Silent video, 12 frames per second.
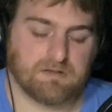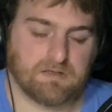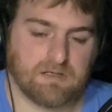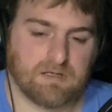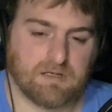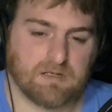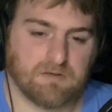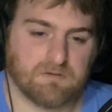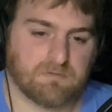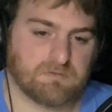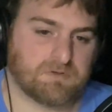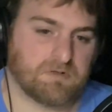and
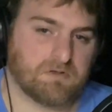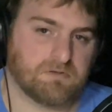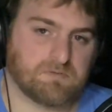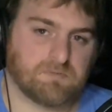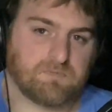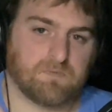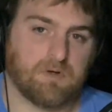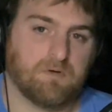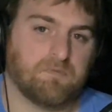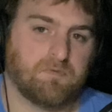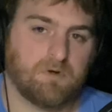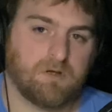it says
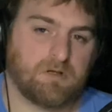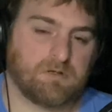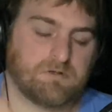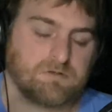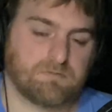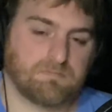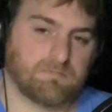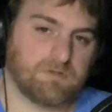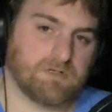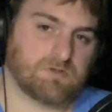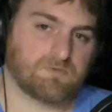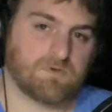fridge,
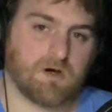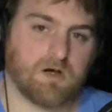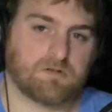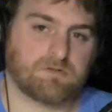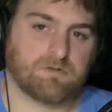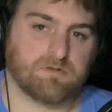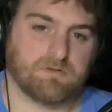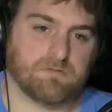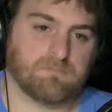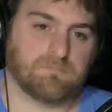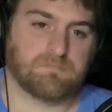dishwasher,